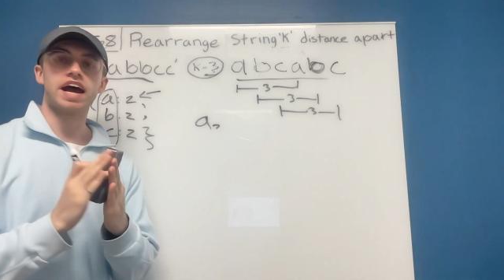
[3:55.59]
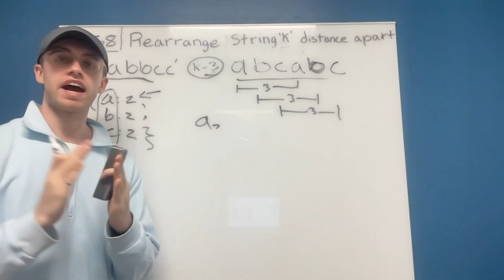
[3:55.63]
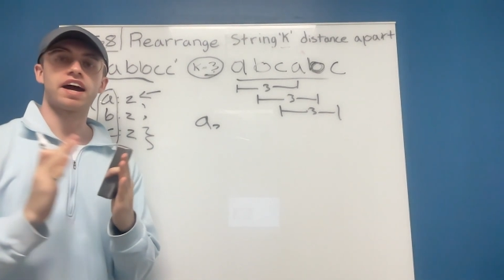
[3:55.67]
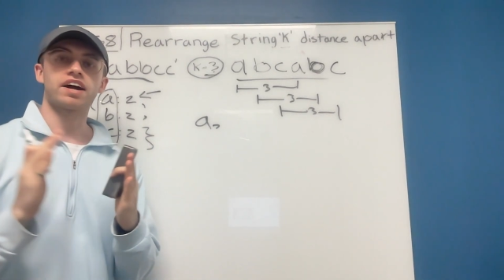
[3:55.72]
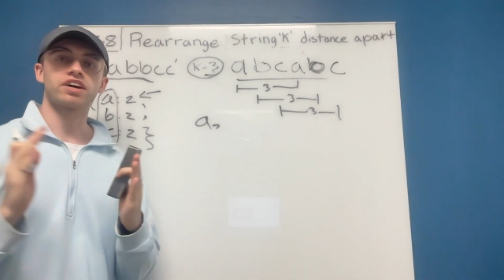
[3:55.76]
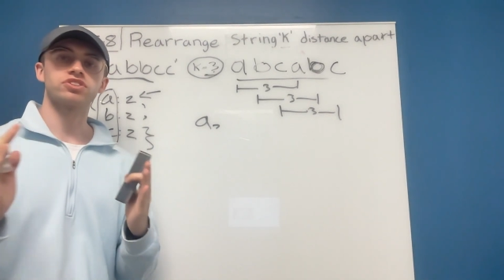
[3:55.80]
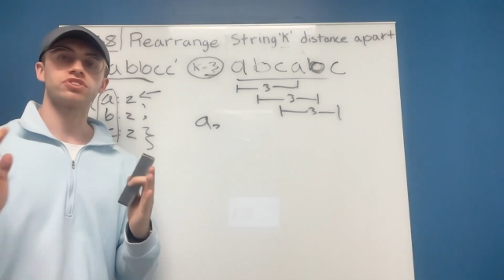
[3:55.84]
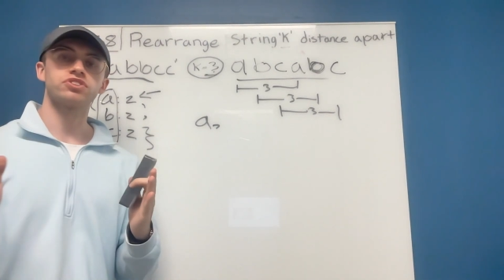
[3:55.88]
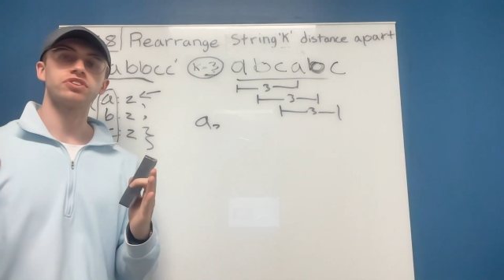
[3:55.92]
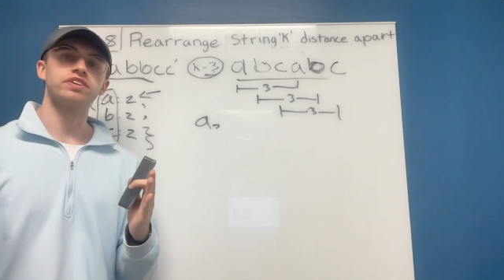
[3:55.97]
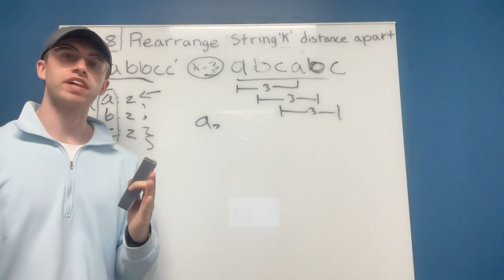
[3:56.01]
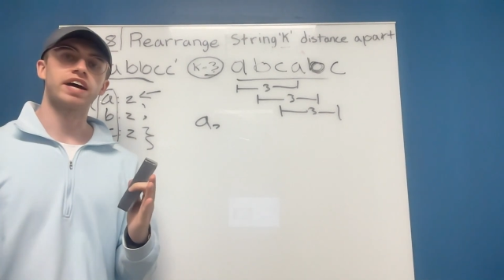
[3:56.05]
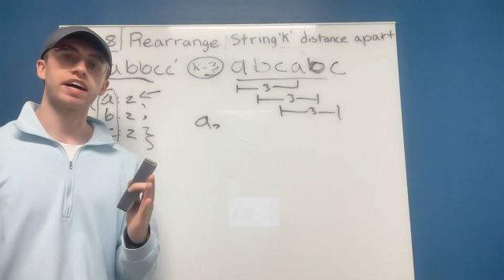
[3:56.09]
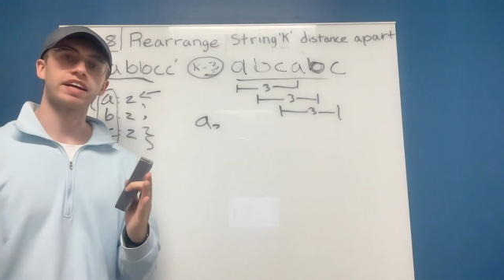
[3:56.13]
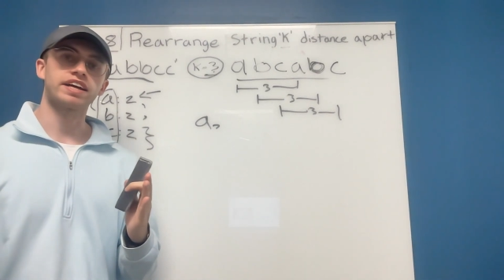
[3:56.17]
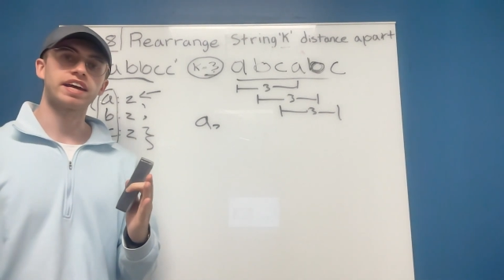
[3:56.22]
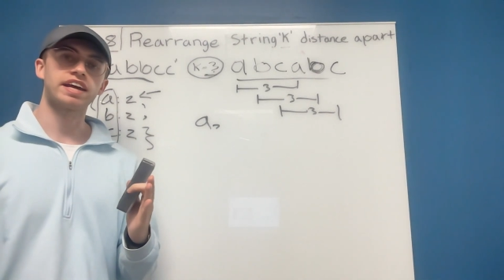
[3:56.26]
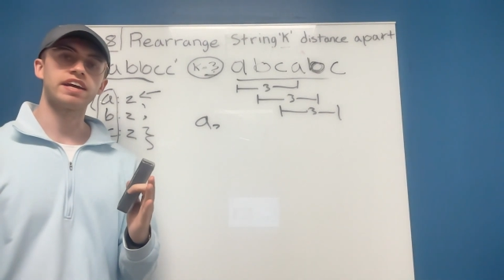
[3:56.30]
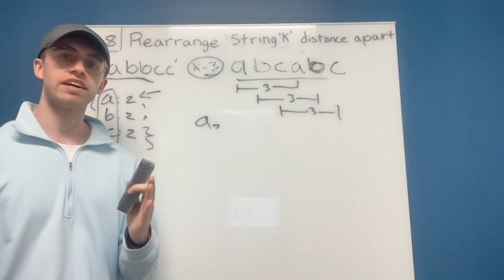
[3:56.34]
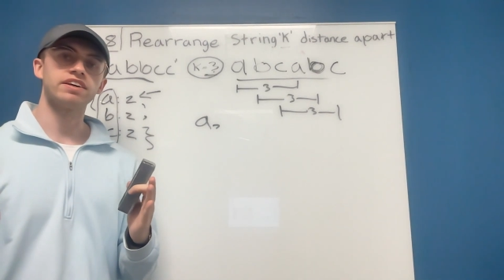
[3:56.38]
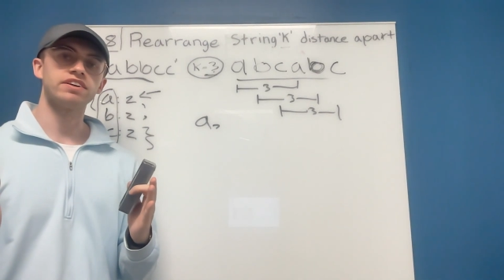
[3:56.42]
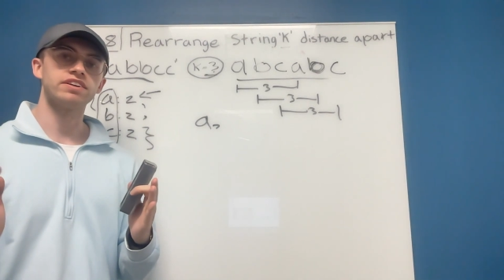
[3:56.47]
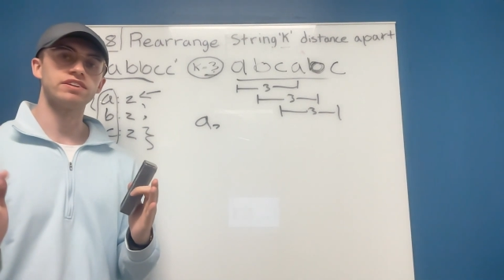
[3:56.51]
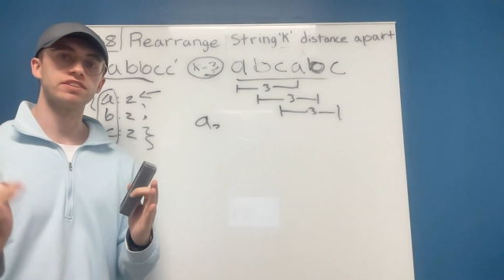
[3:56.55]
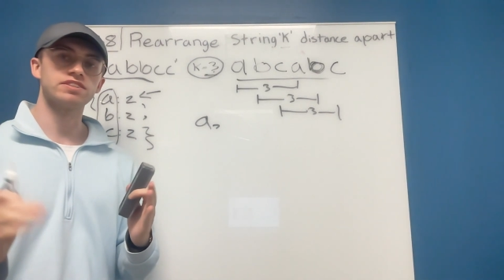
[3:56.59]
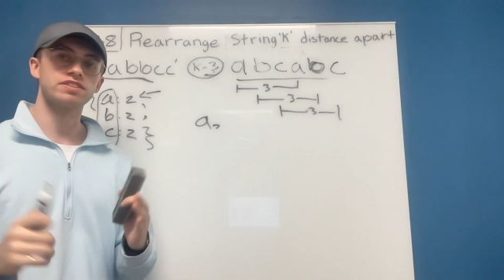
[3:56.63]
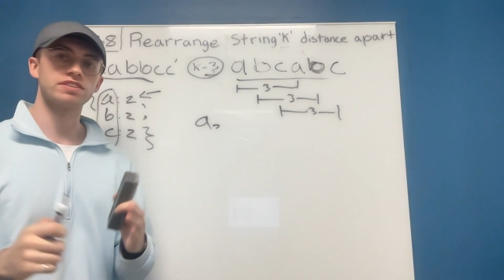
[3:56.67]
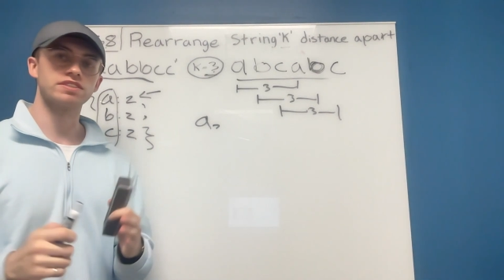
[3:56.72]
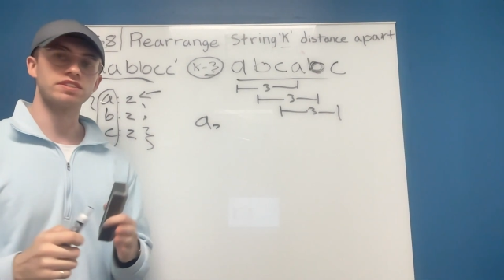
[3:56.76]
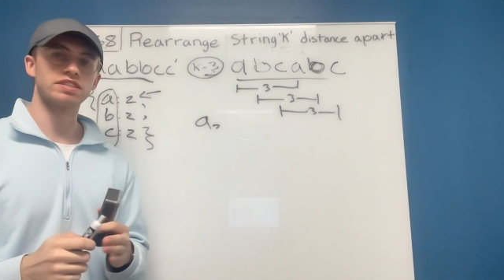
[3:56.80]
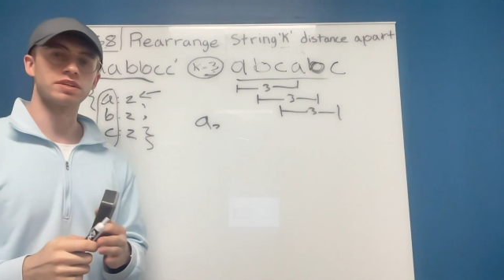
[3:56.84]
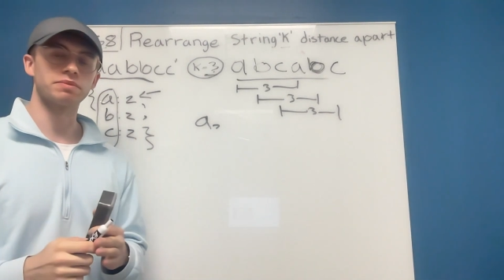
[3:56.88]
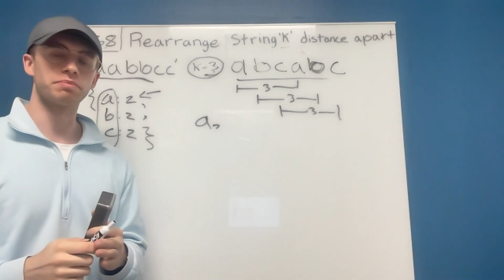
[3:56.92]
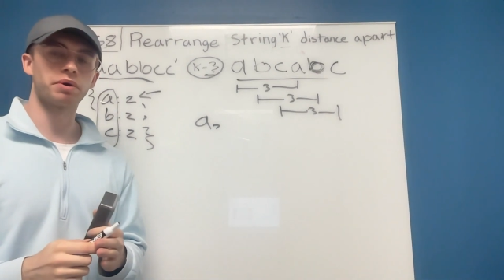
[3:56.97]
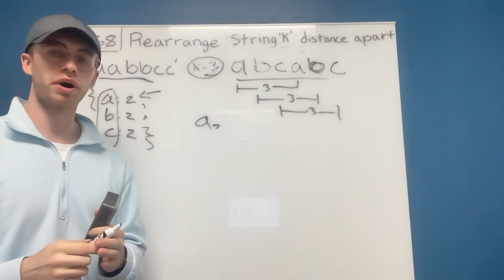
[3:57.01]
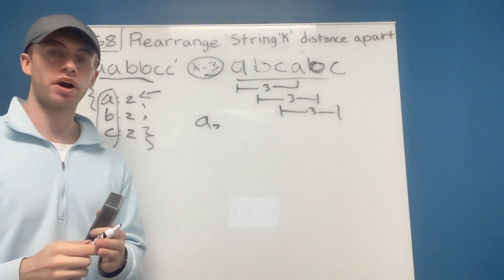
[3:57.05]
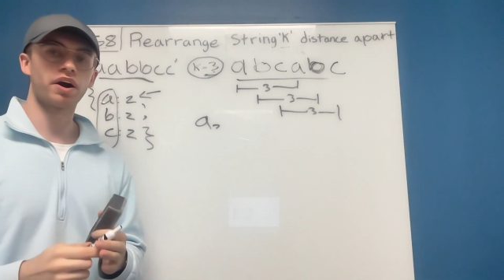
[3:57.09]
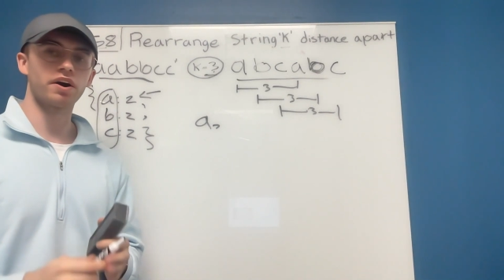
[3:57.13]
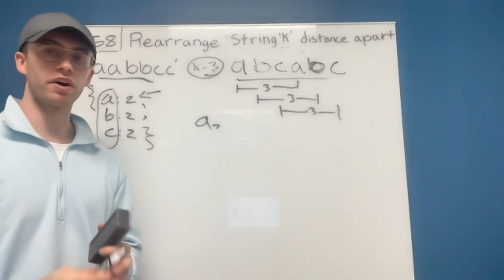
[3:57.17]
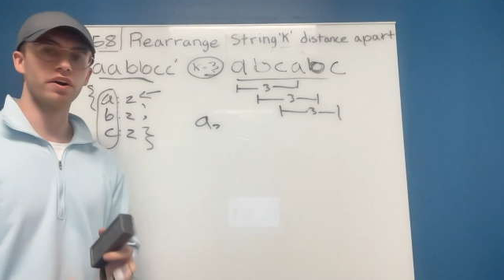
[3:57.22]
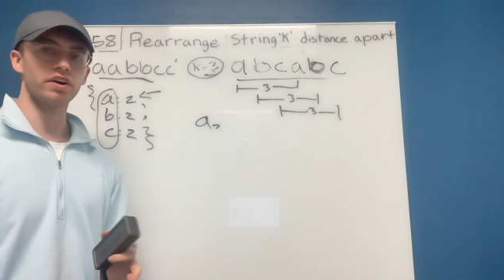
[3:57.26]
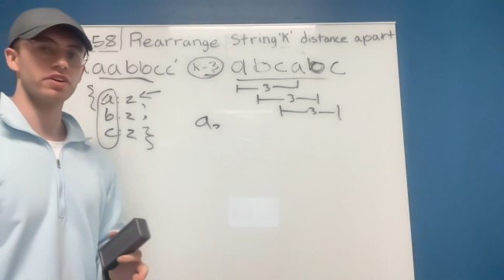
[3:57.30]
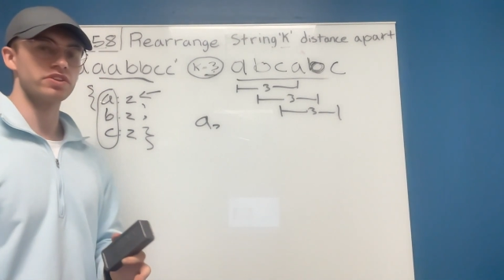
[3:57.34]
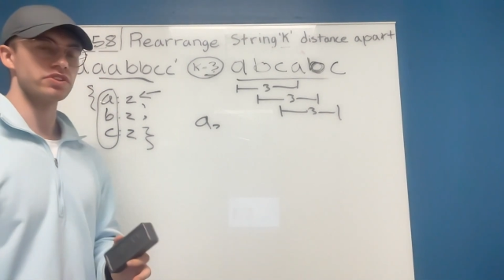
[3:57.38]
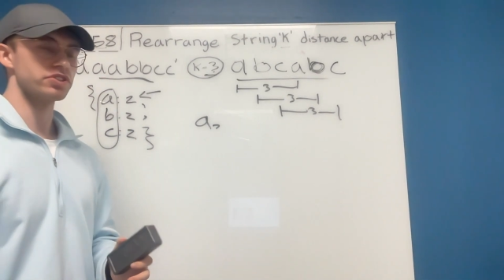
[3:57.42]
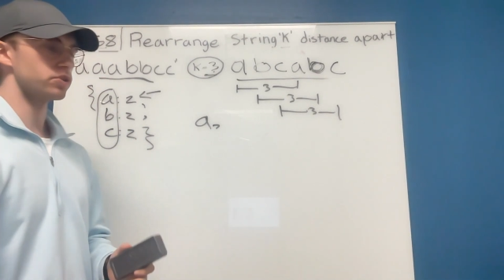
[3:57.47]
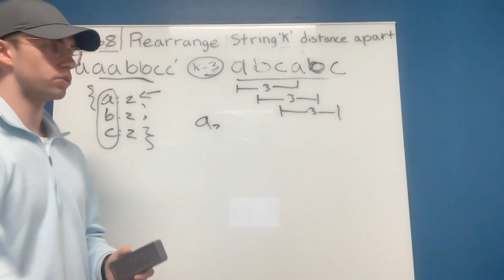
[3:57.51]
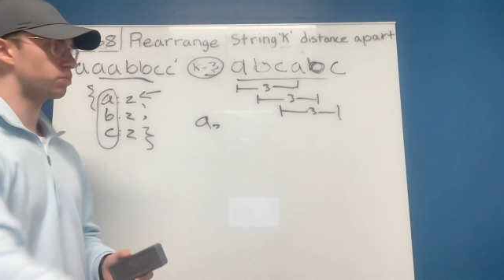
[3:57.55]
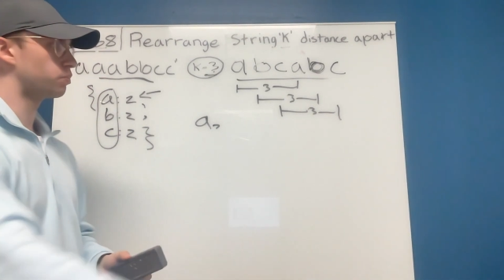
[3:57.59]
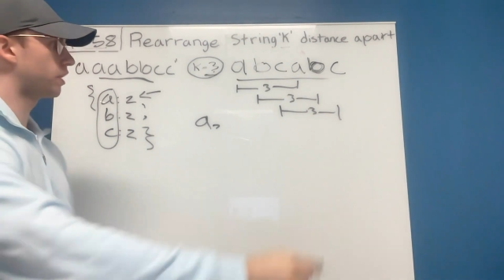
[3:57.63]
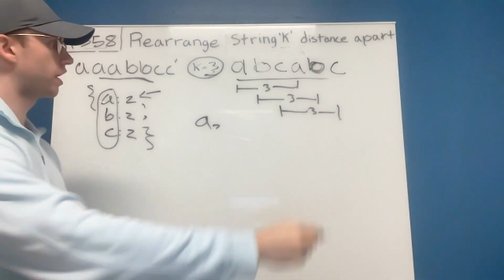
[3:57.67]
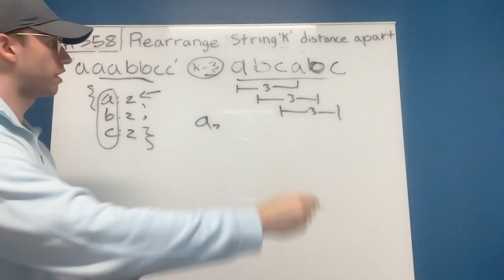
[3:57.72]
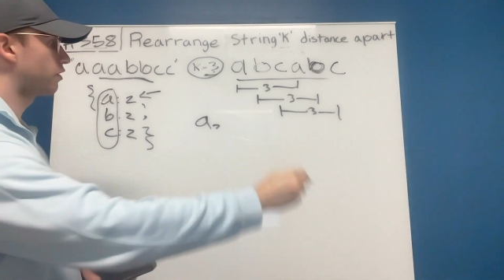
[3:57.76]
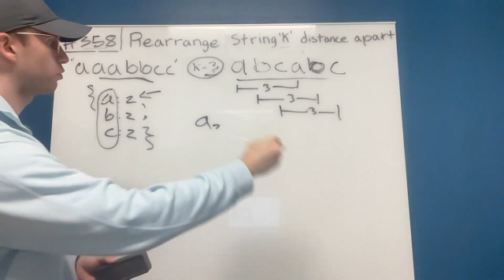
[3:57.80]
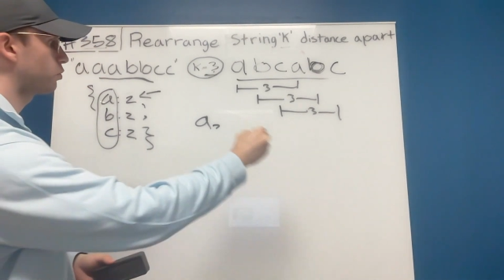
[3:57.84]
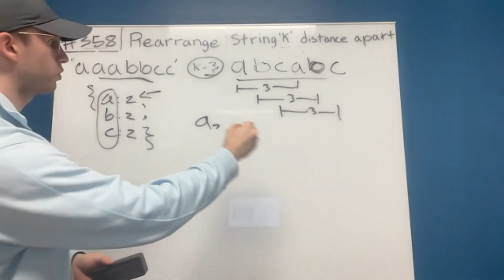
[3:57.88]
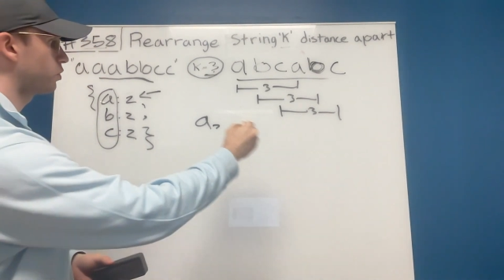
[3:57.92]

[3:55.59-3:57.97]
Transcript: actually that k distance apart. And so whenever